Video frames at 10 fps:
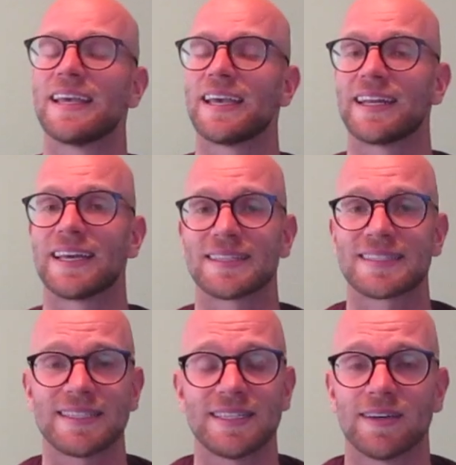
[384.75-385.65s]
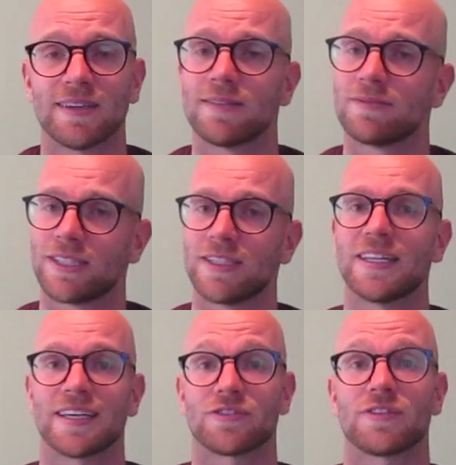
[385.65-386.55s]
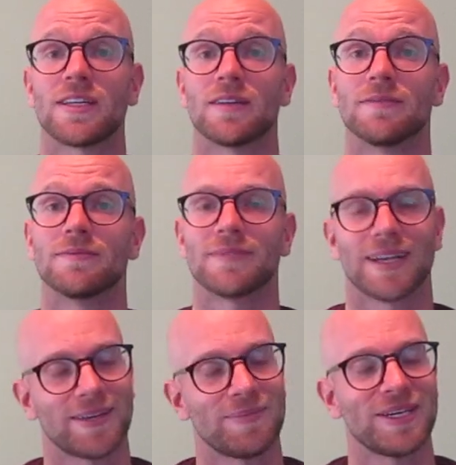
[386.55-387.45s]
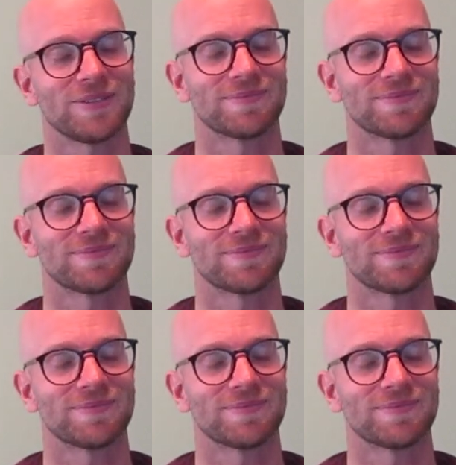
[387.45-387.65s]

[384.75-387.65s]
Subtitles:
and I'll see y'all in the next vid. I'm out.